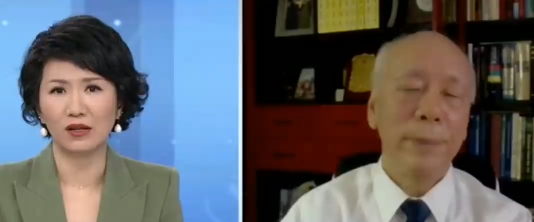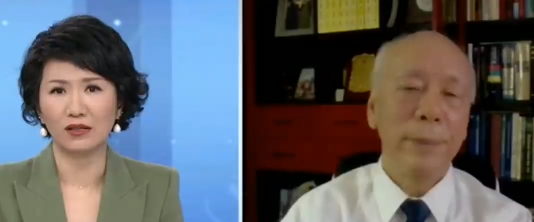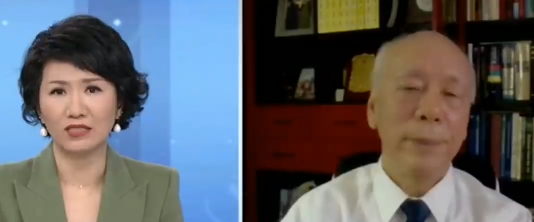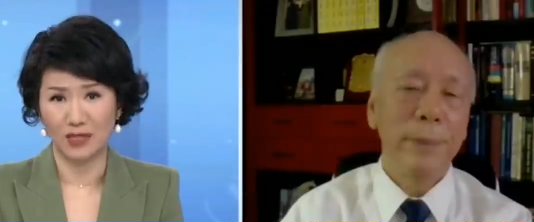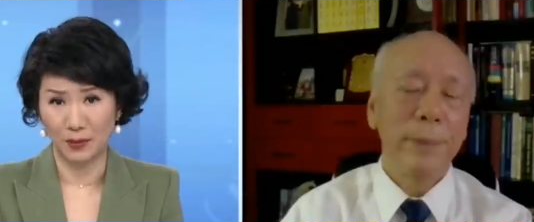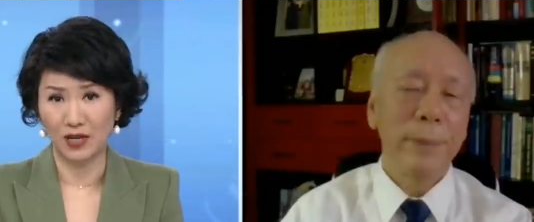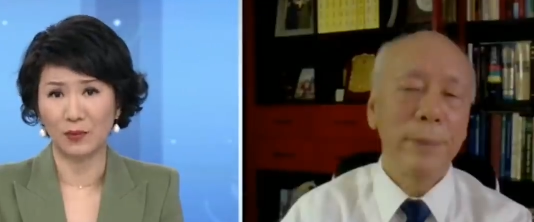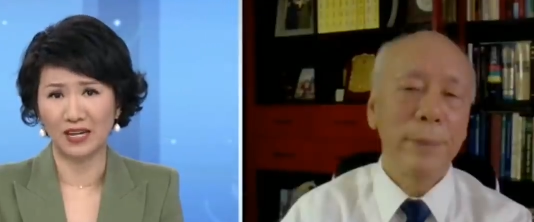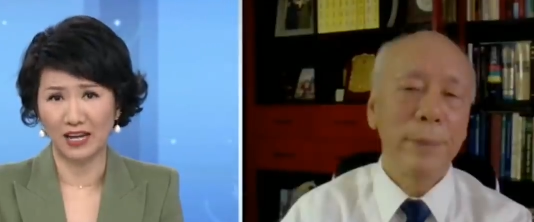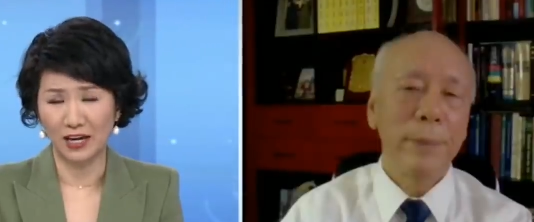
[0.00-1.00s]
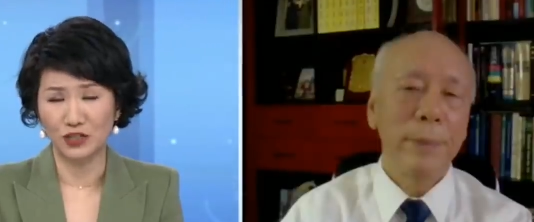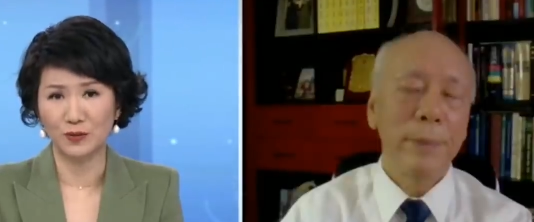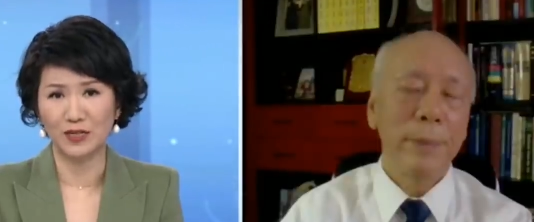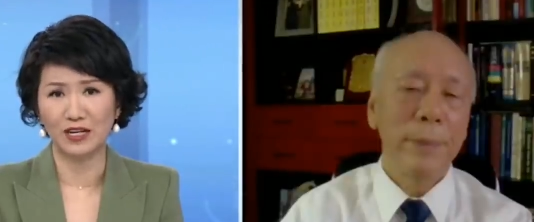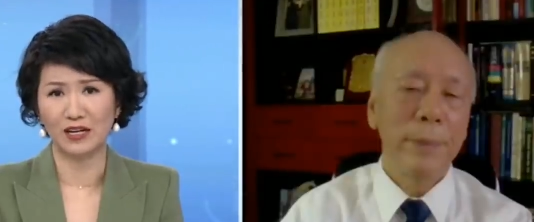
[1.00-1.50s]
Speaker 1: stepping up
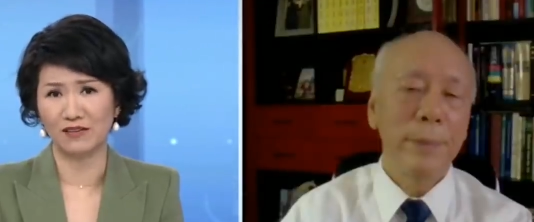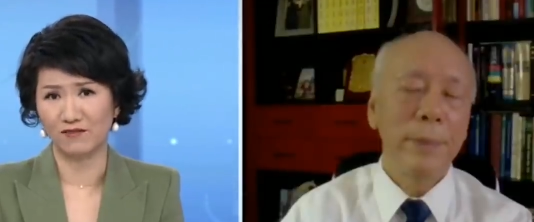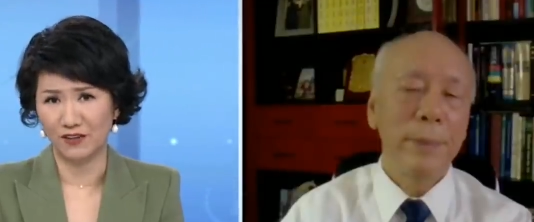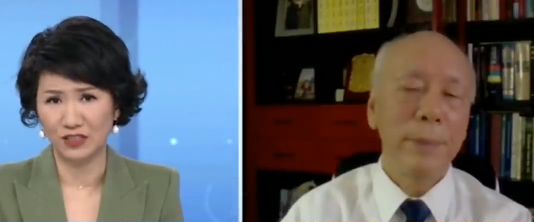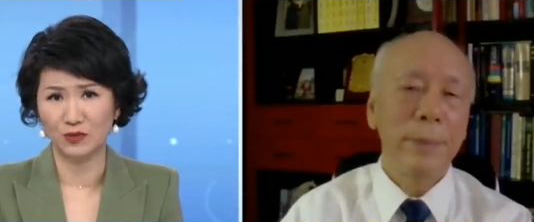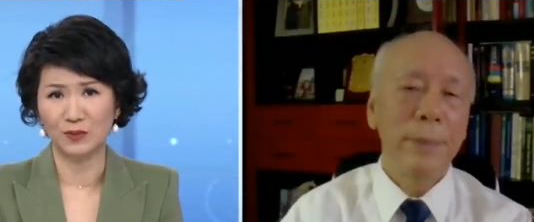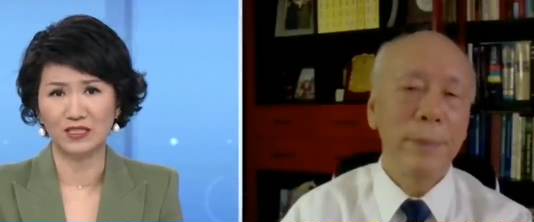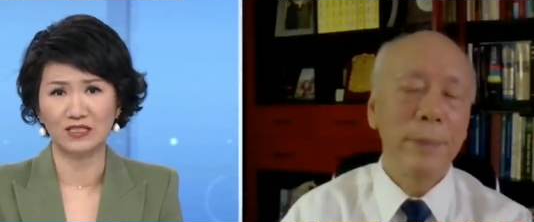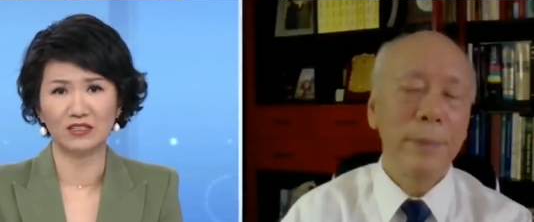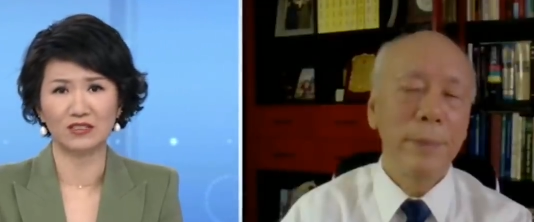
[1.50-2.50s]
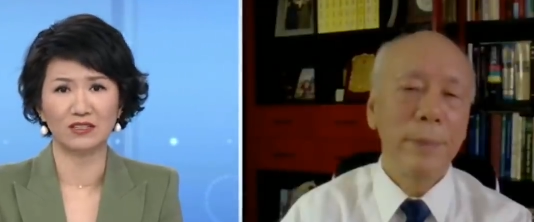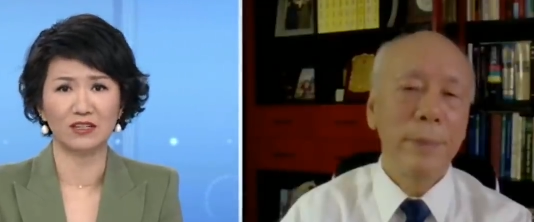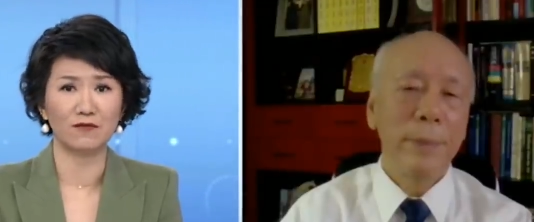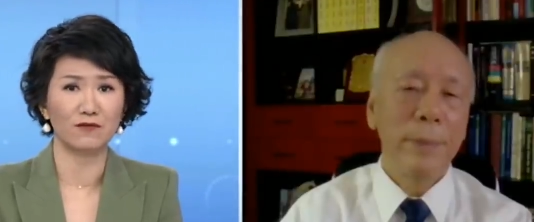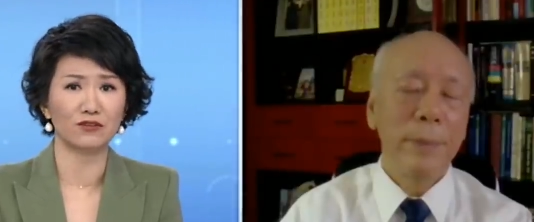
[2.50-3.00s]
engagement and investment, such as in
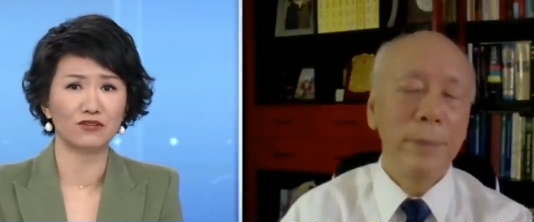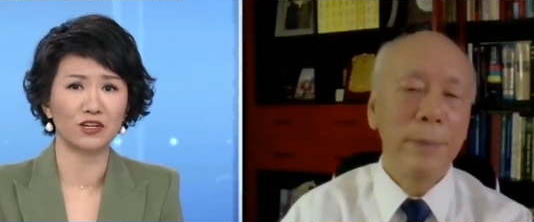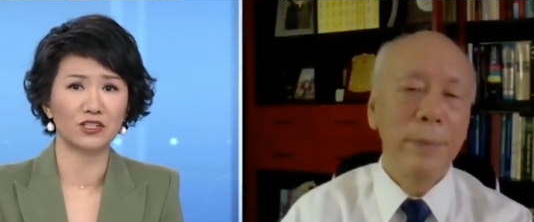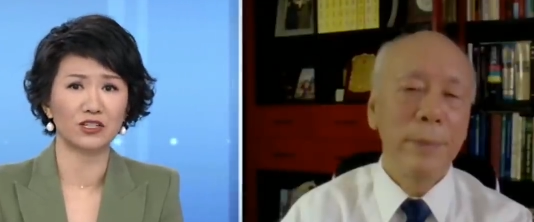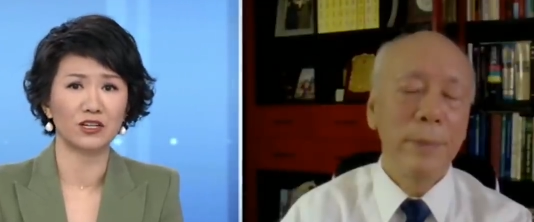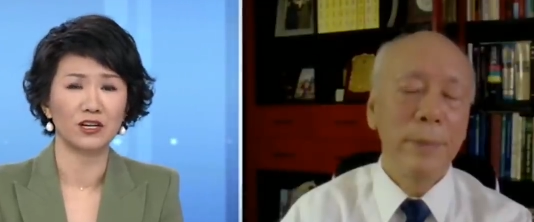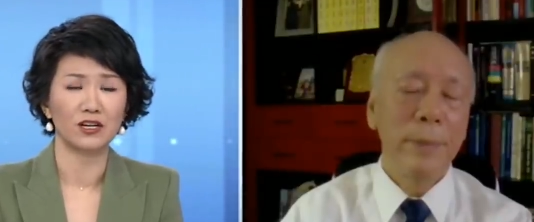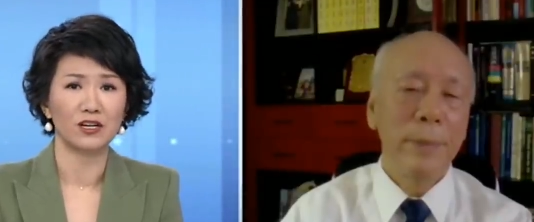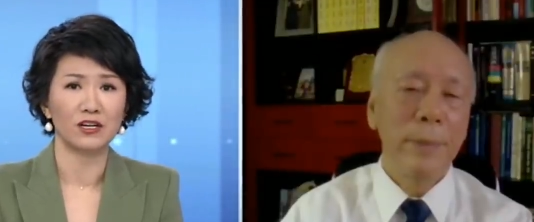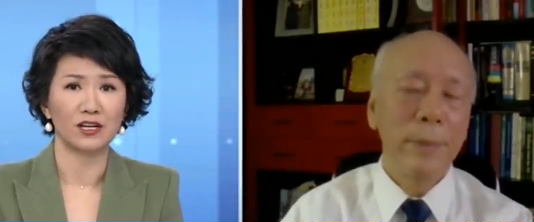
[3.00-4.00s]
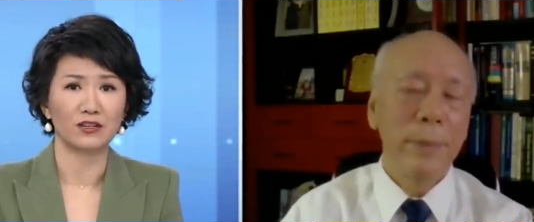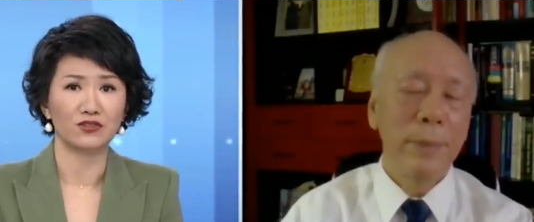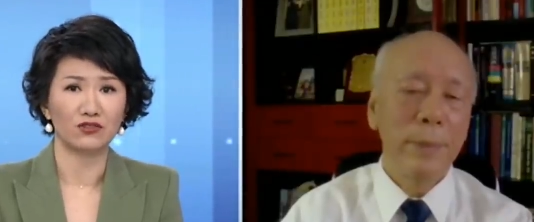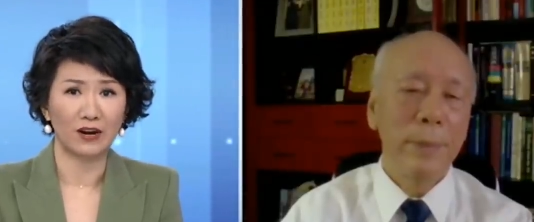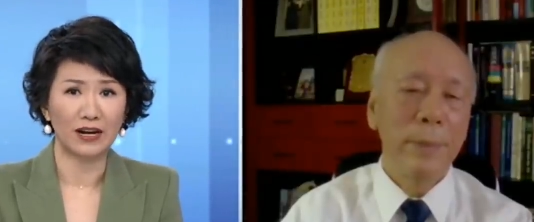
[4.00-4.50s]
infrastructure and
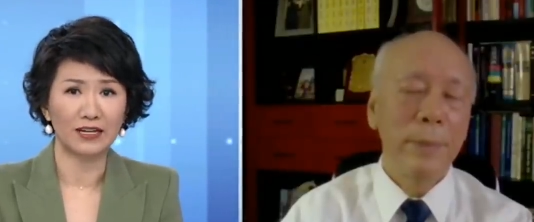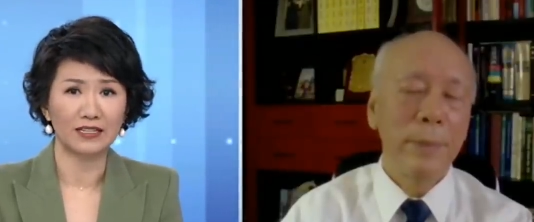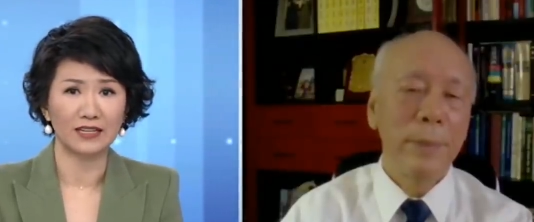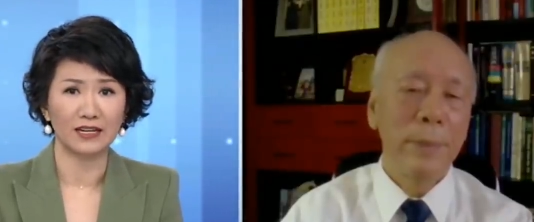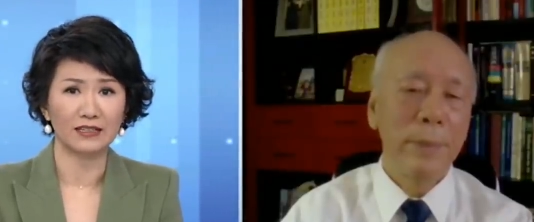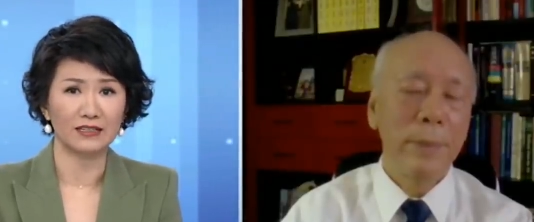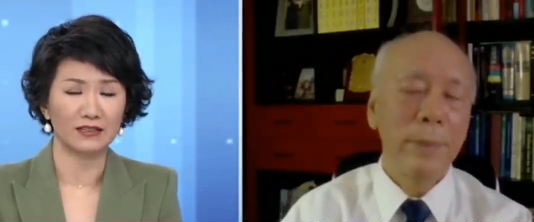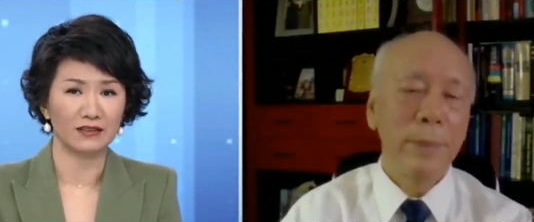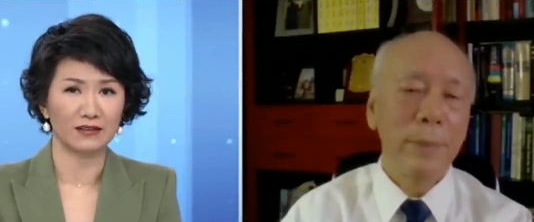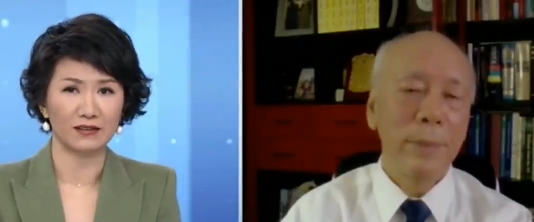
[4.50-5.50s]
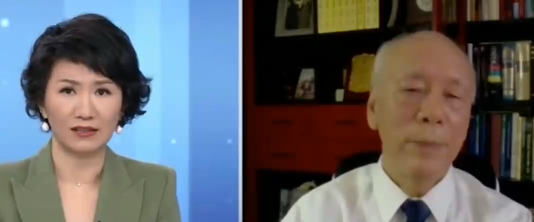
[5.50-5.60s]
trade, and uh,